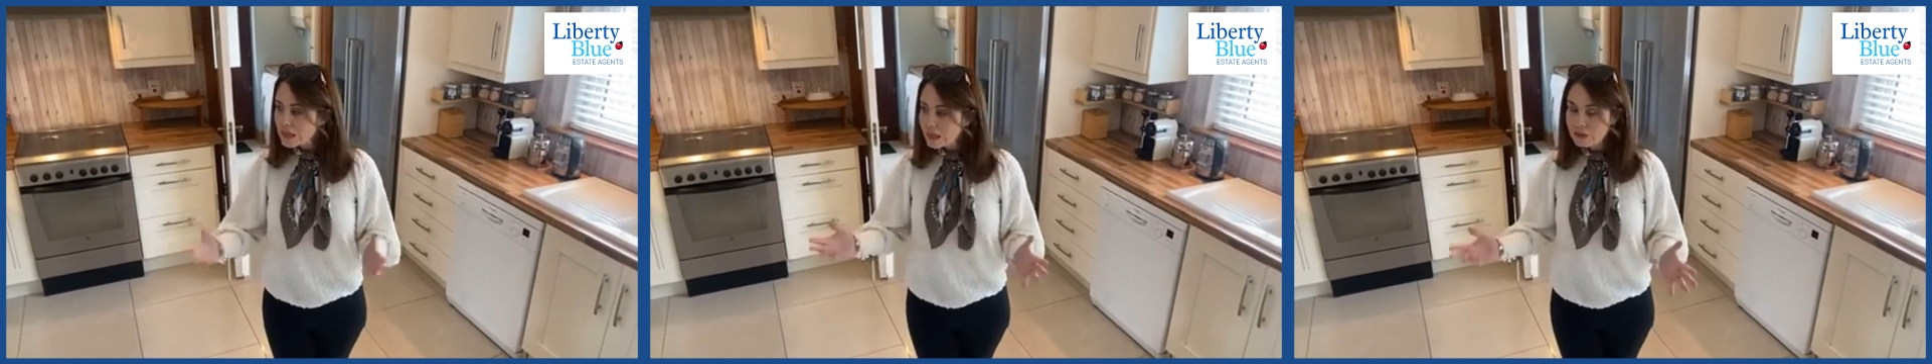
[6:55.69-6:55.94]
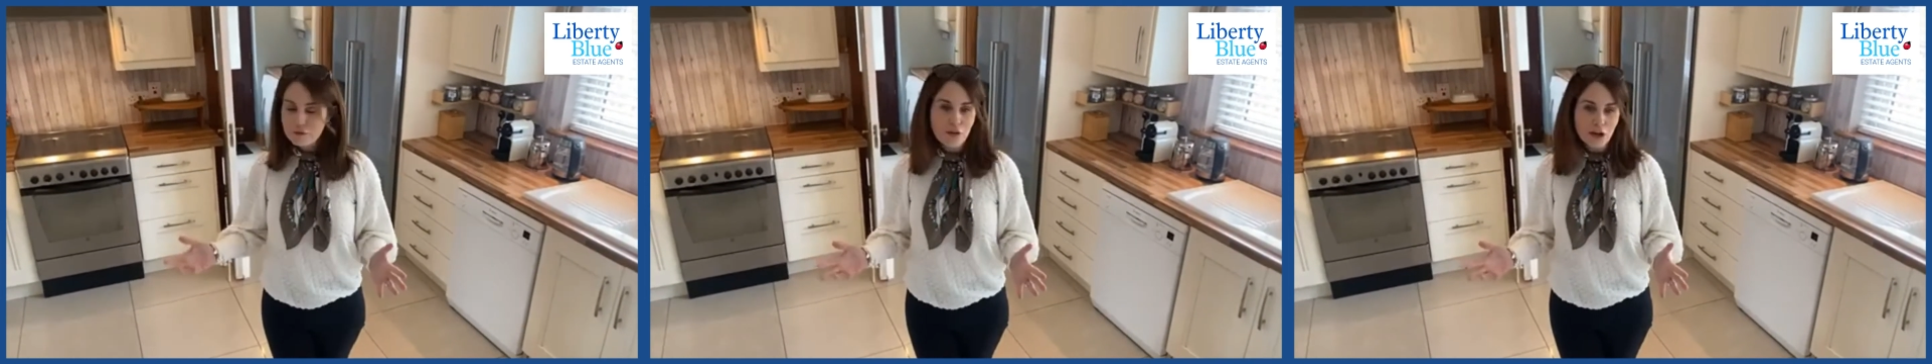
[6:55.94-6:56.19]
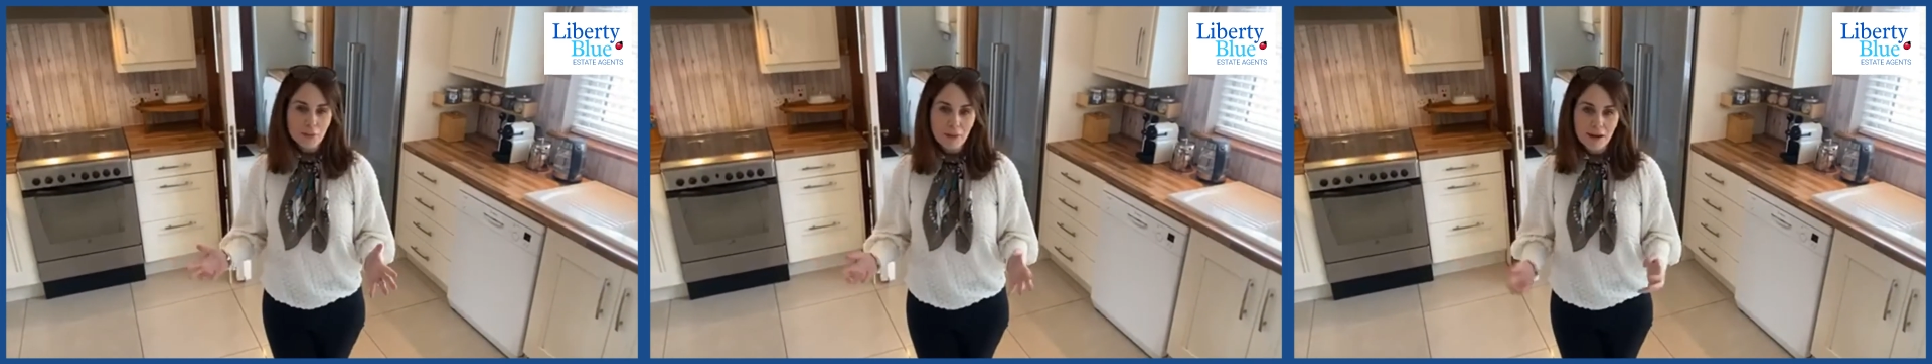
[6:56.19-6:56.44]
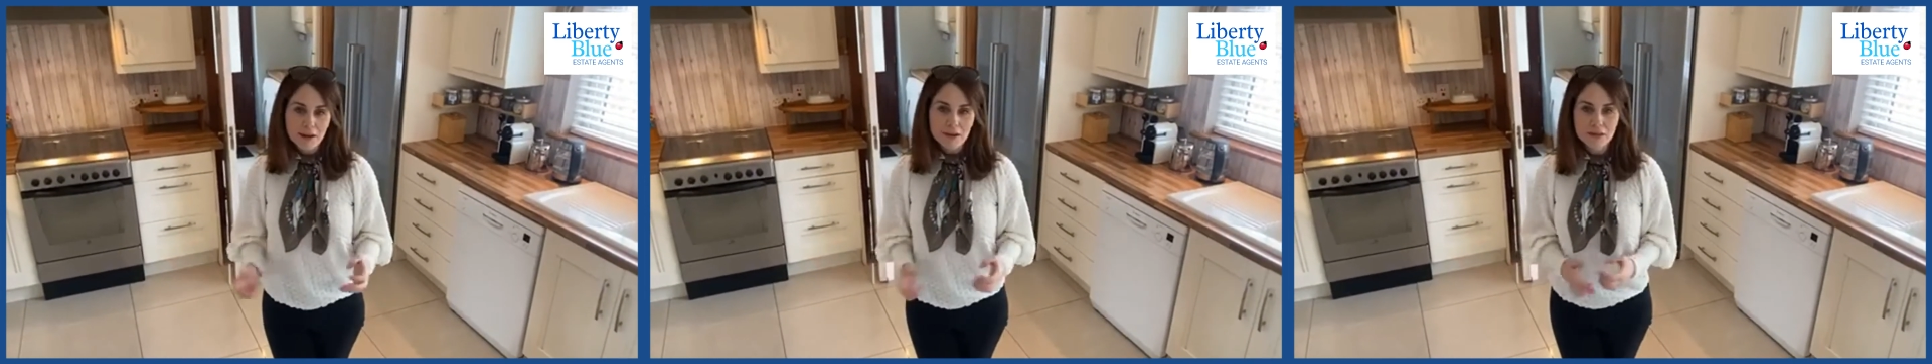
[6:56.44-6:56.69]
In
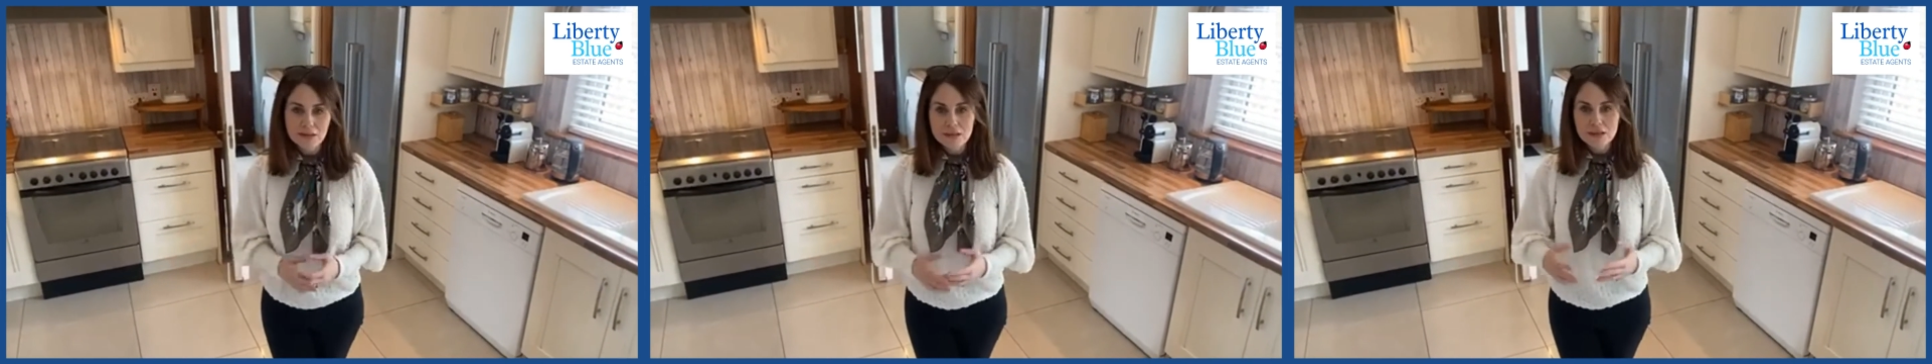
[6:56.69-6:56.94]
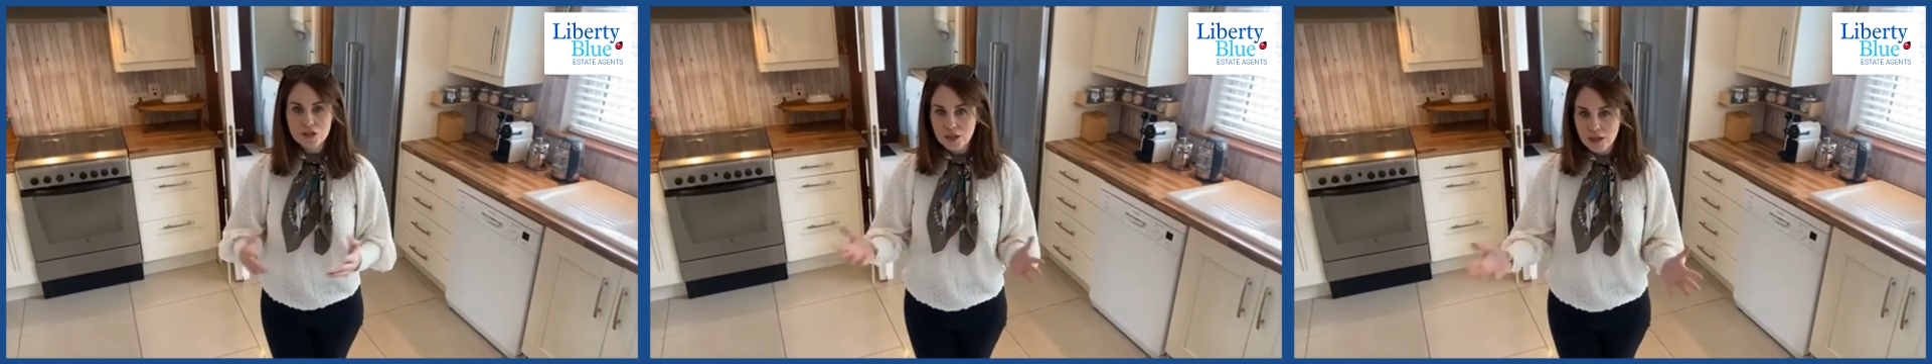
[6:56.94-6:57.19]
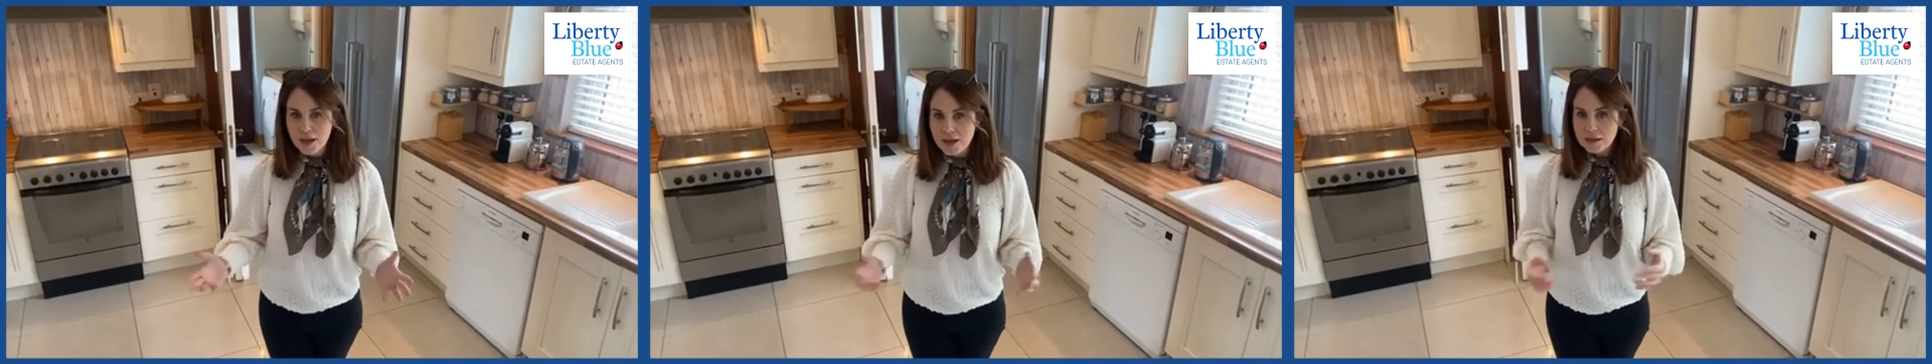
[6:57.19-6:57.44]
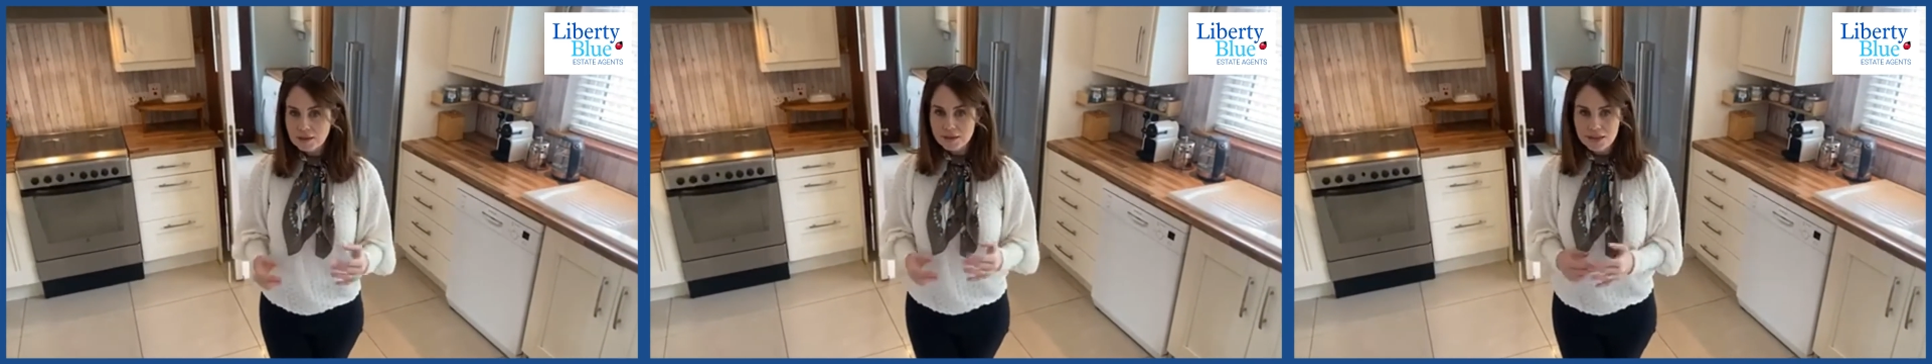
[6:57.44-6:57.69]
Ferrybank, there's
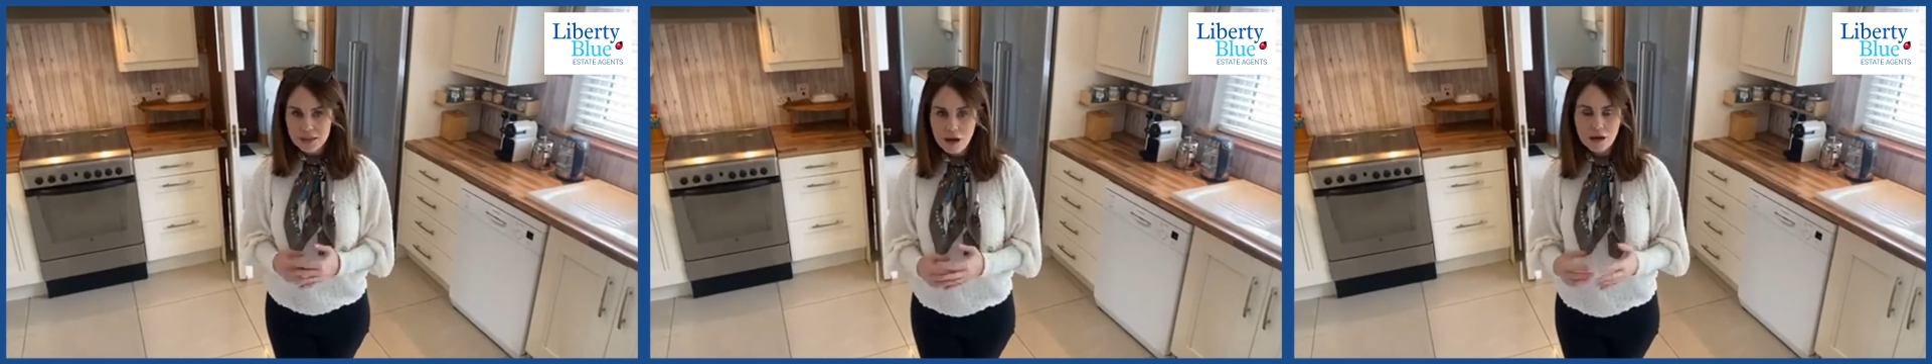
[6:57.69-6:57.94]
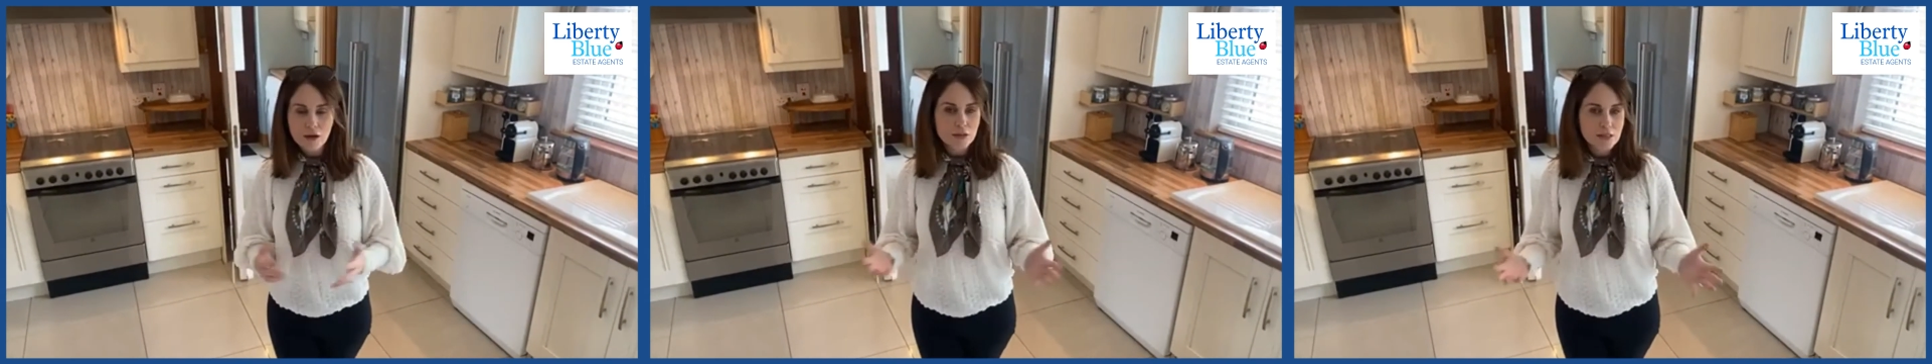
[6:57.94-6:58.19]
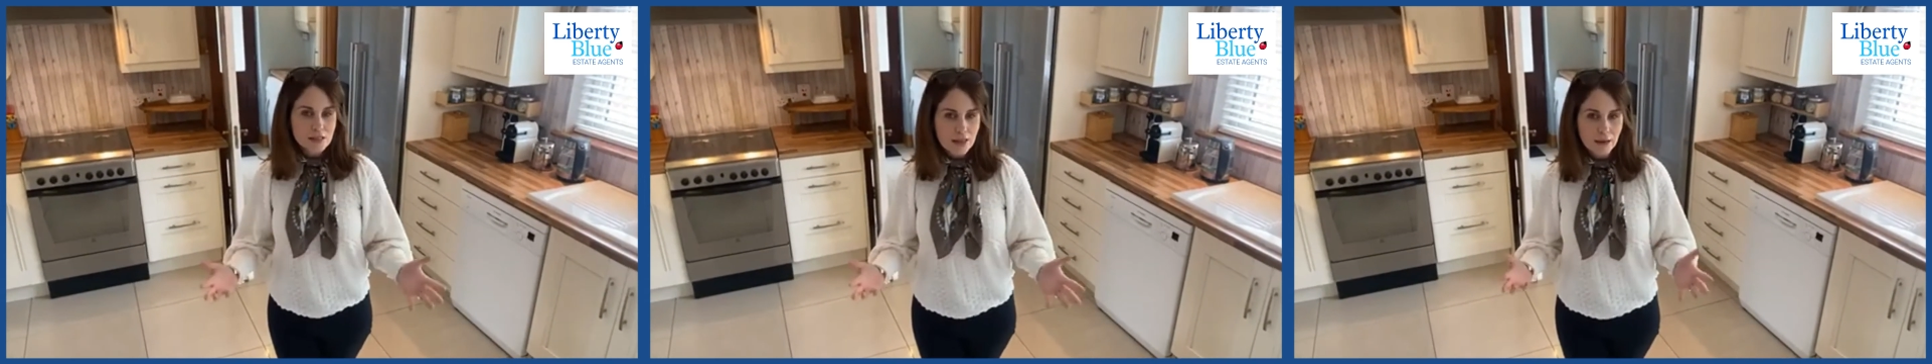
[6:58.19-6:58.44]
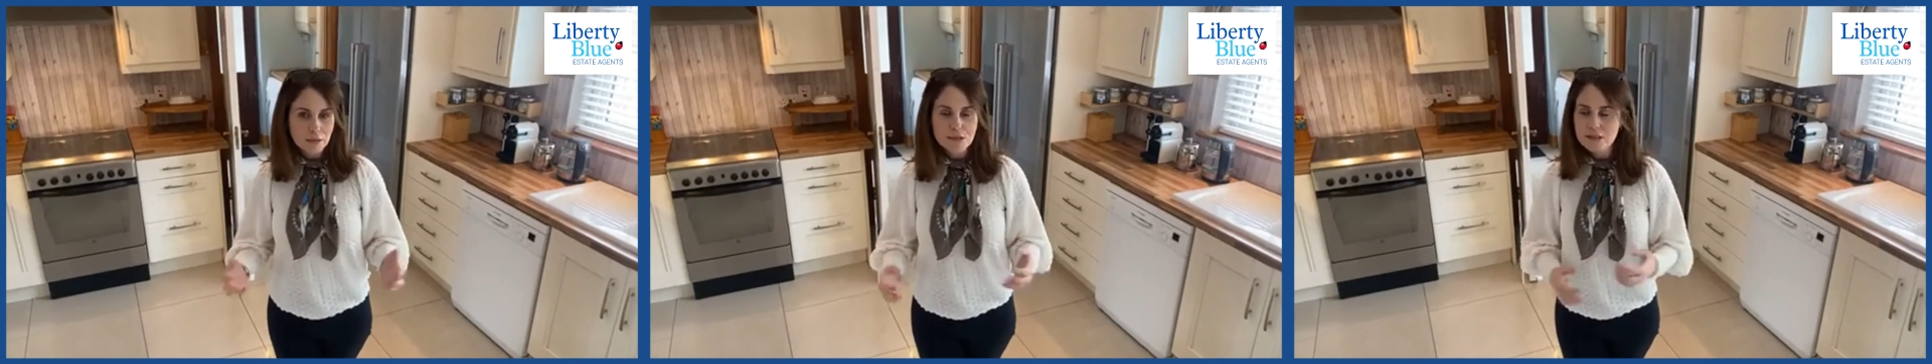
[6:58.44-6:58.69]
GA, the soccer, the scouts.